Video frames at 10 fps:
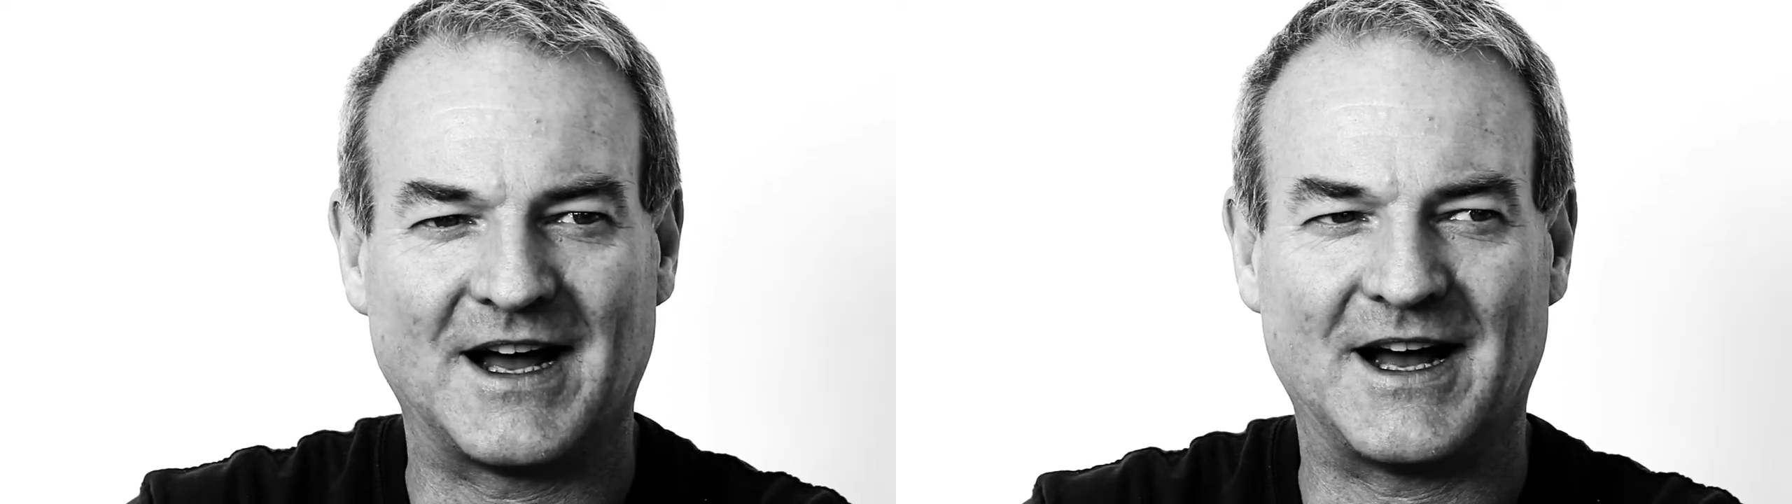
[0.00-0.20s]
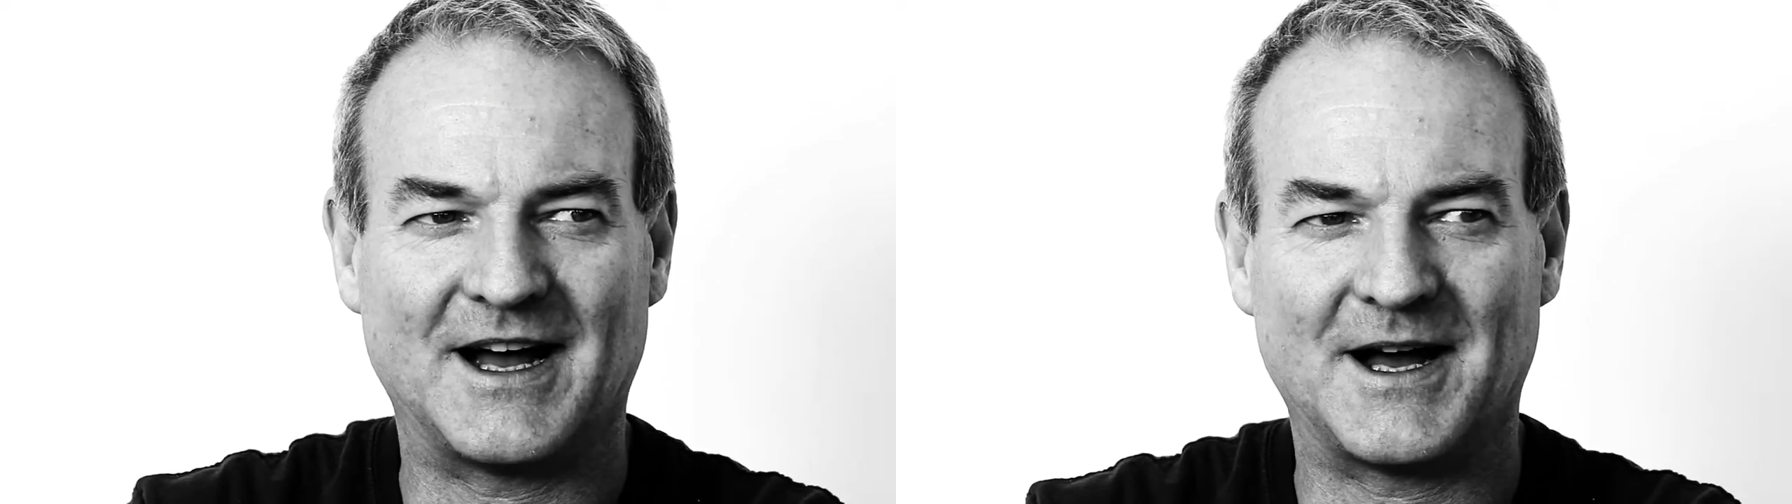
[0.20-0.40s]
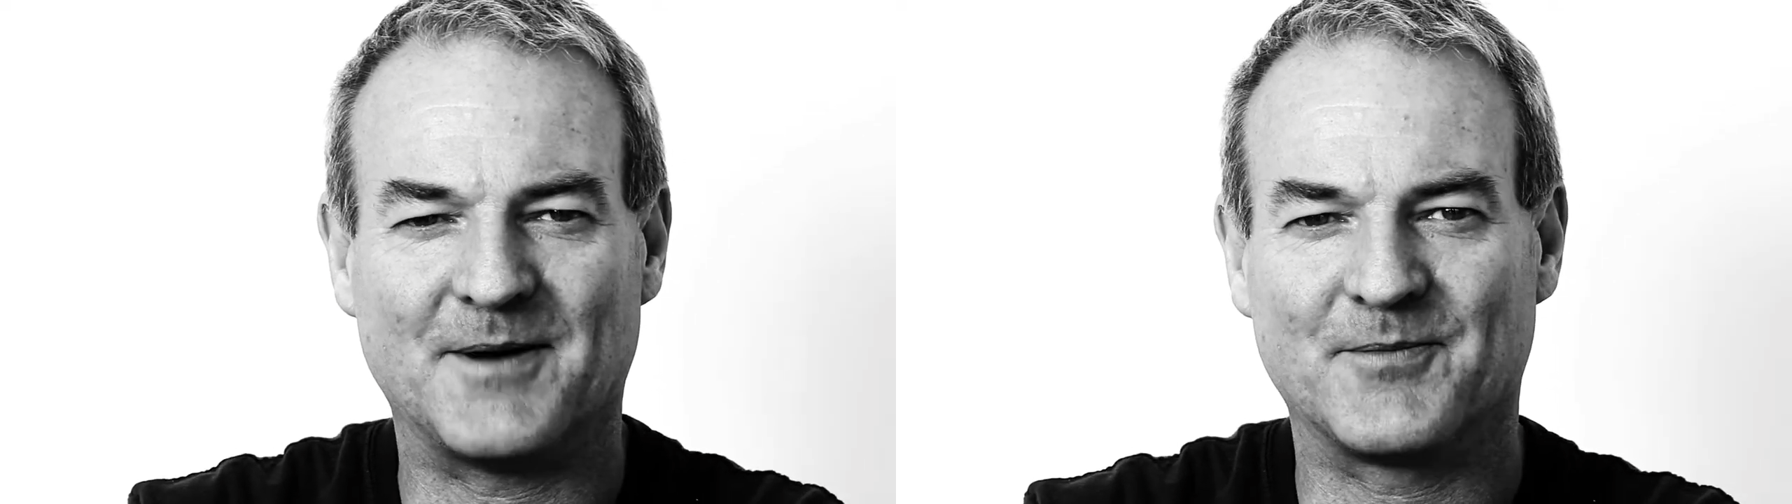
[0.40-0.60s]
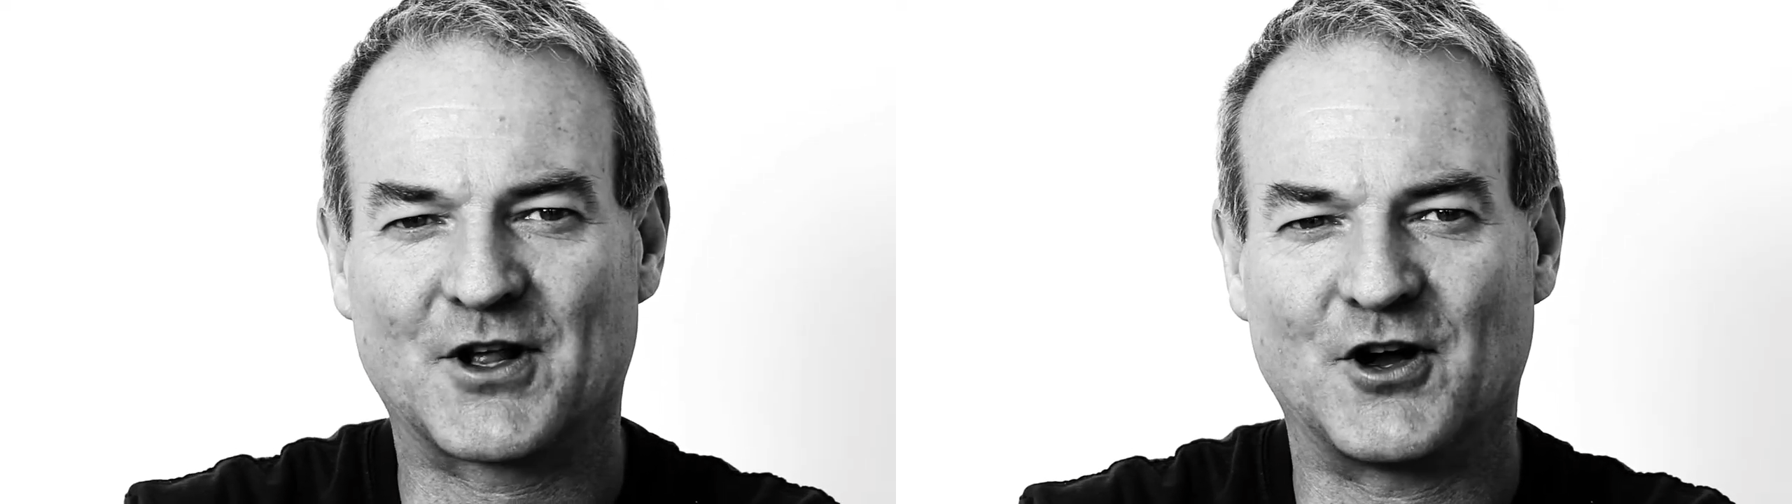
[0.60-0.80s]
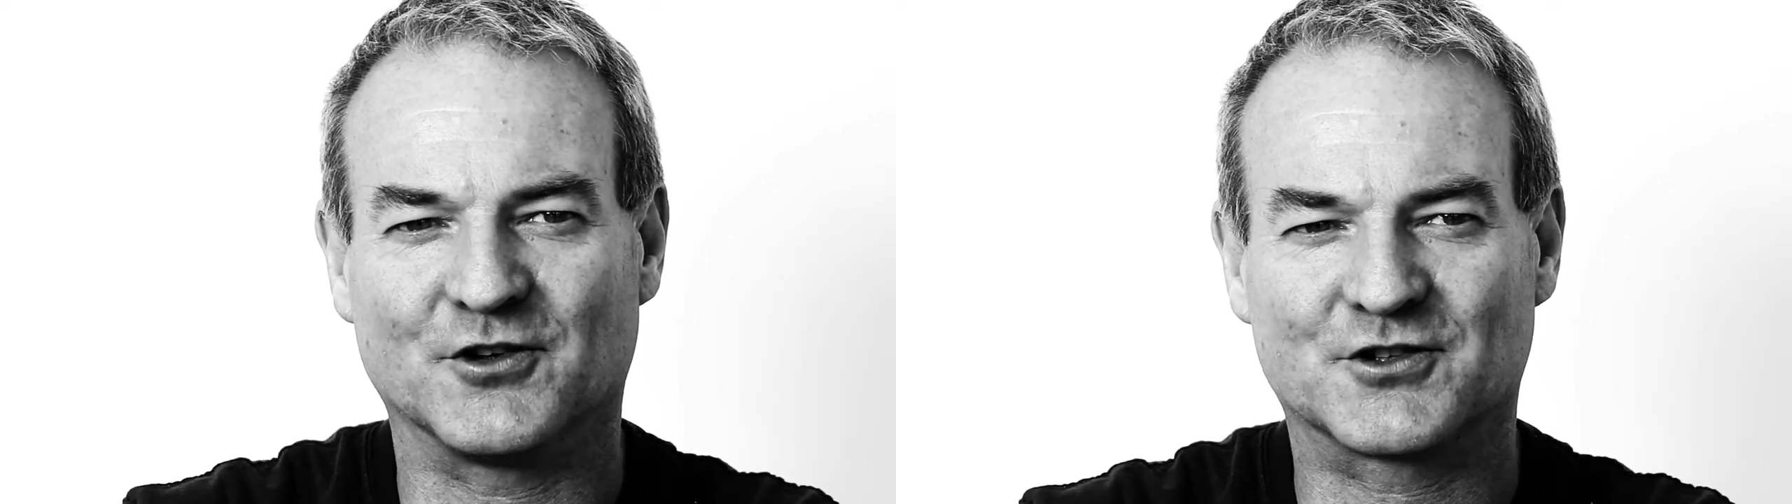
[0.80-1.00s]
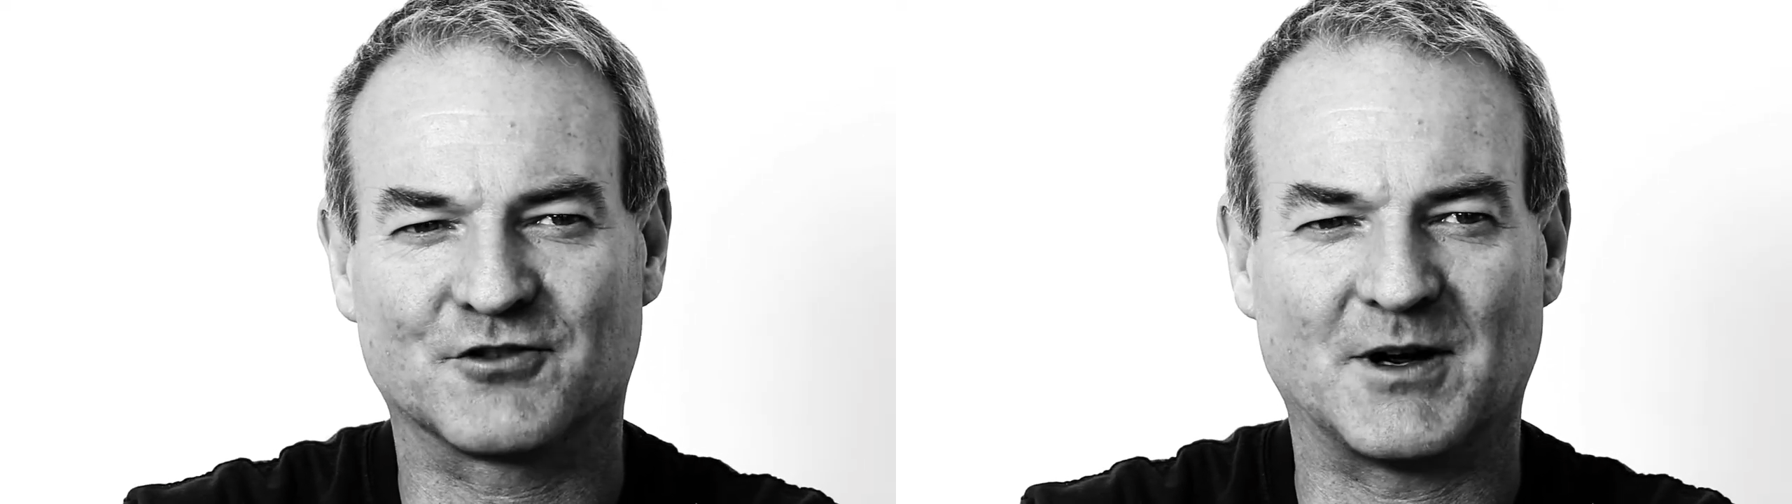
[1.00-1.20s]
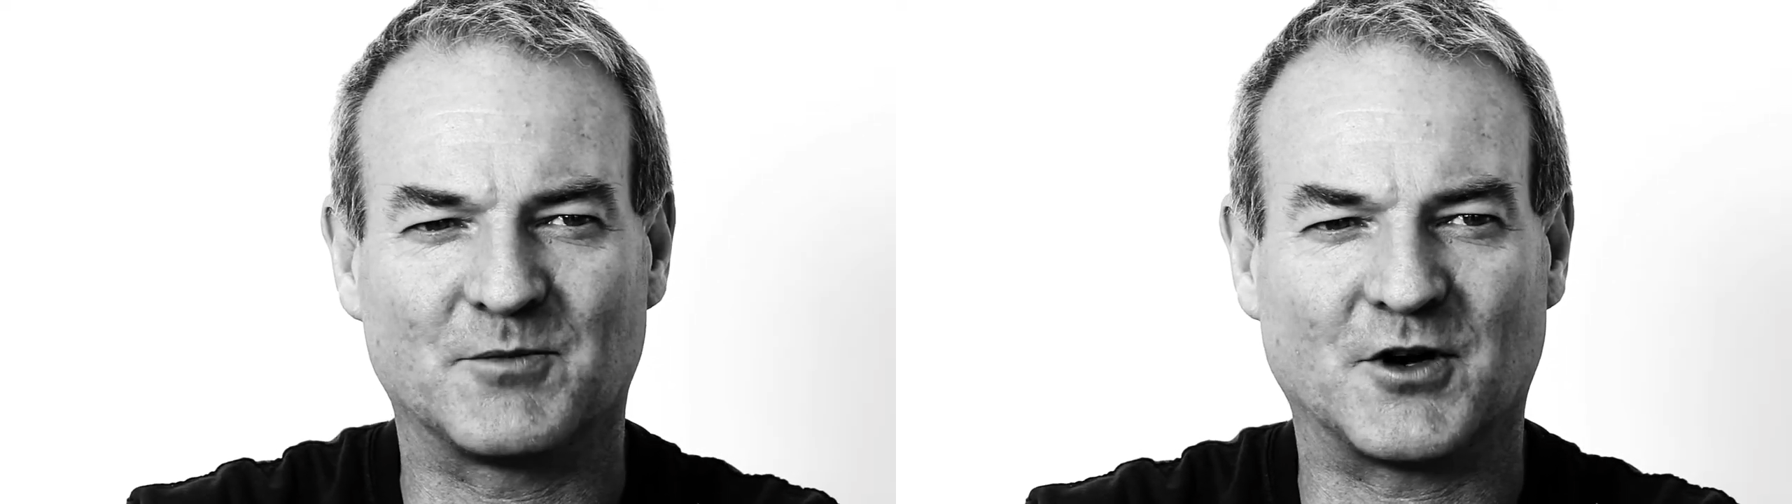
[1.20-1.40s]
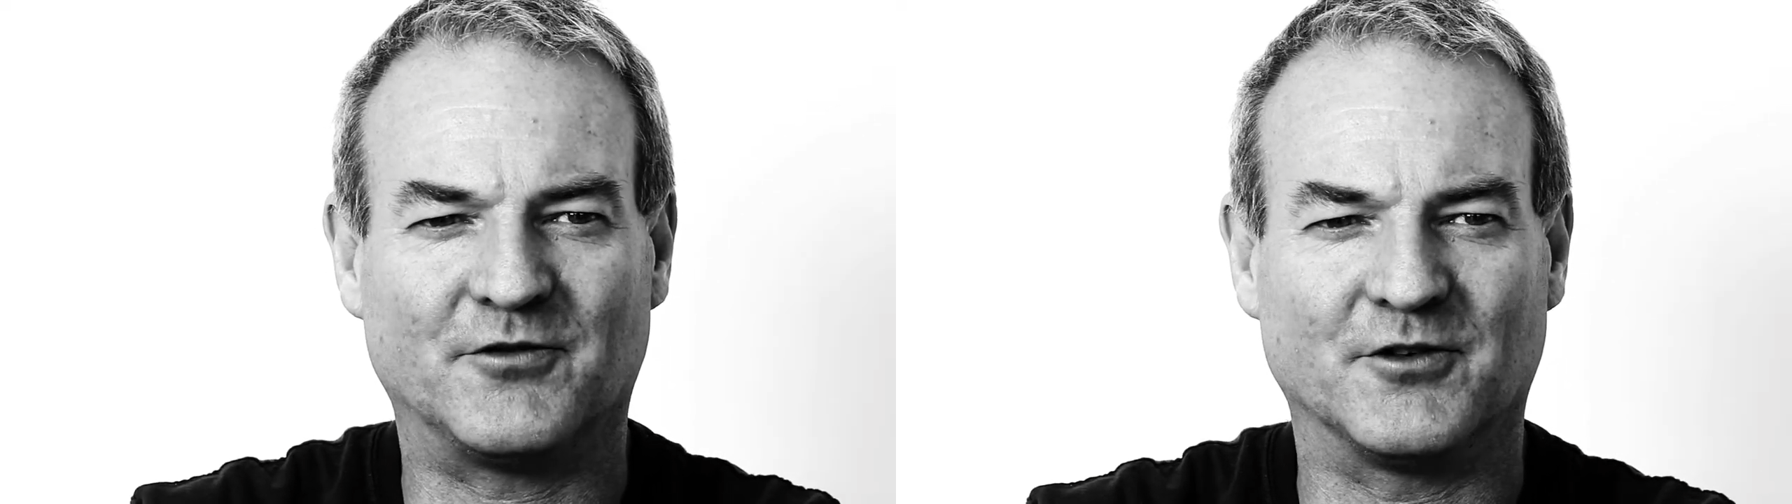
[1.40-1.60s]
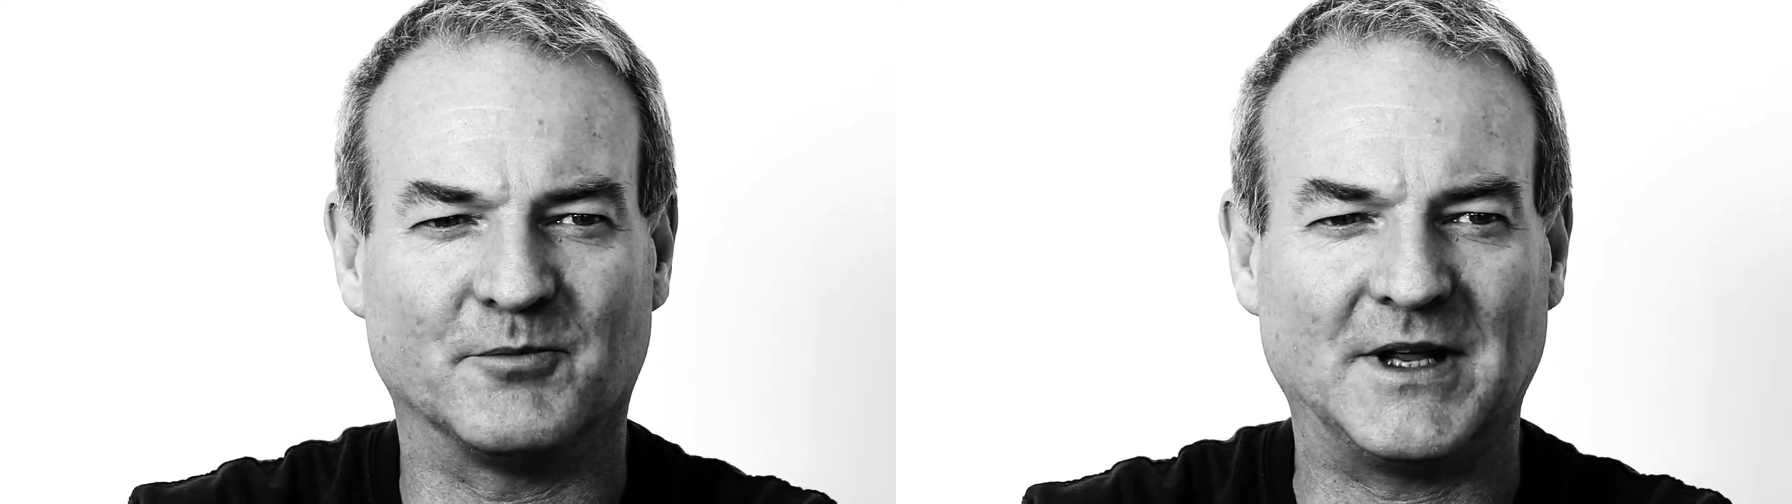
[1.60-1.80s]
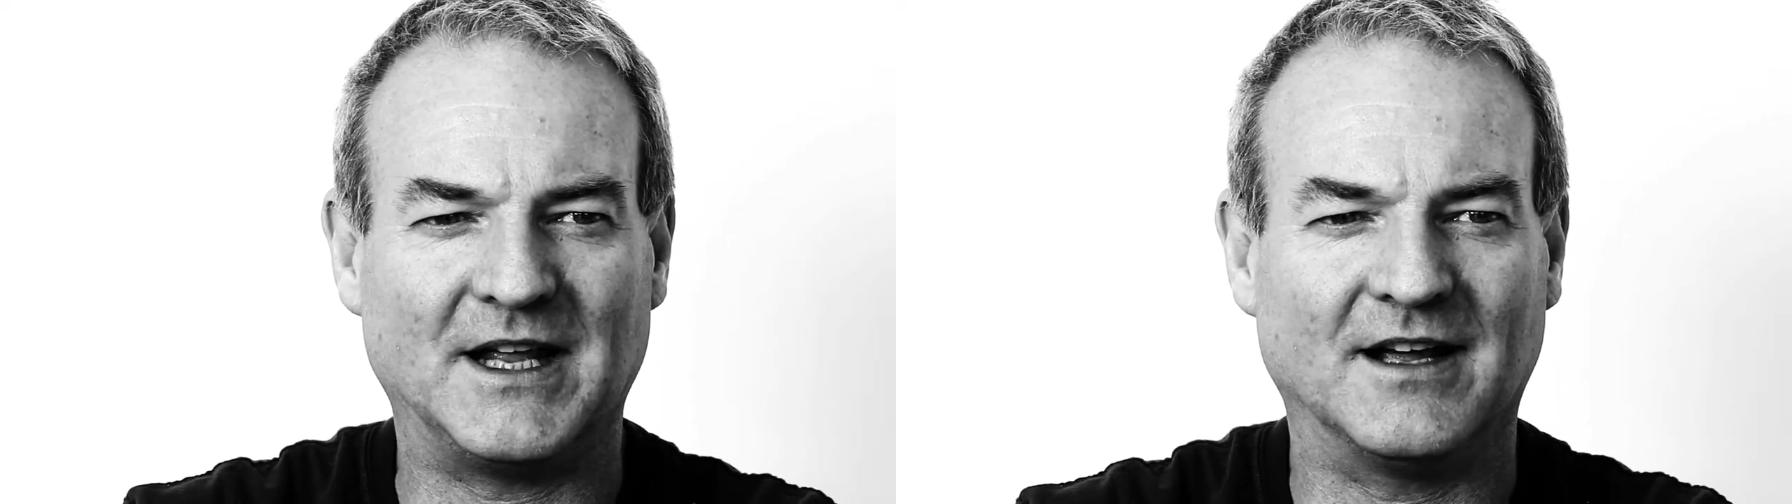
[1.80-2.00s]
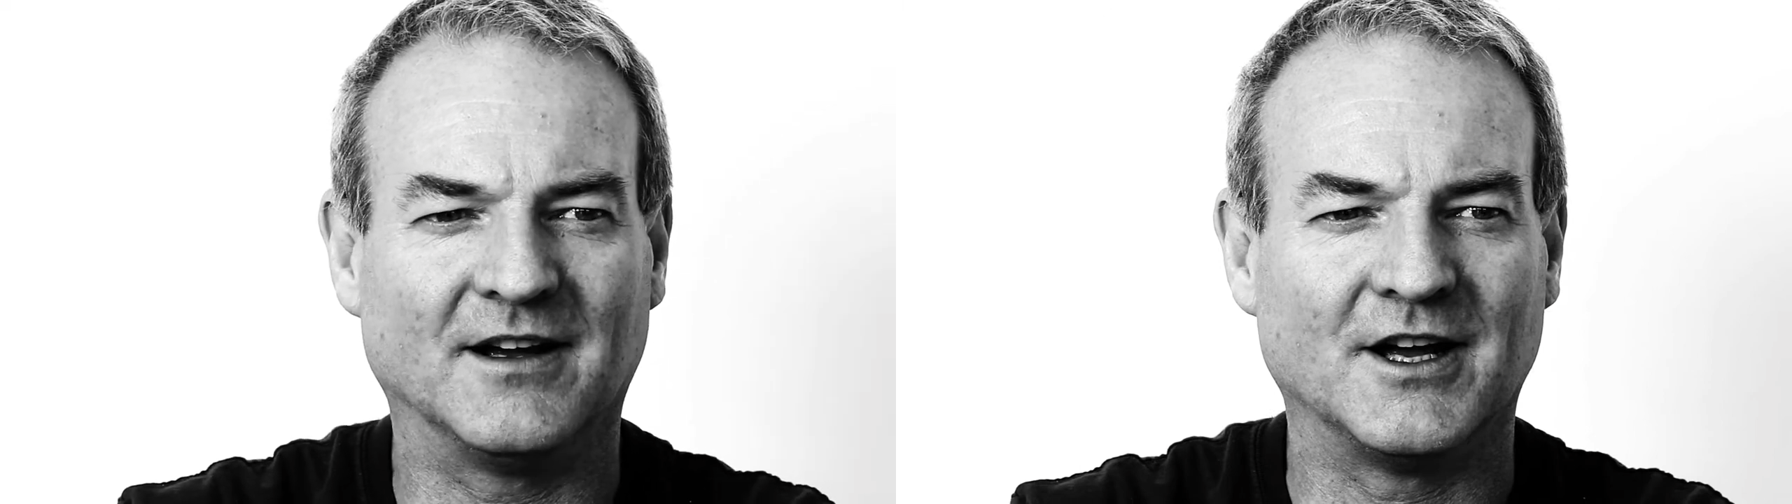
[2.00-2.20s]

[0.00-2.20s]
The culture rubbed off on me.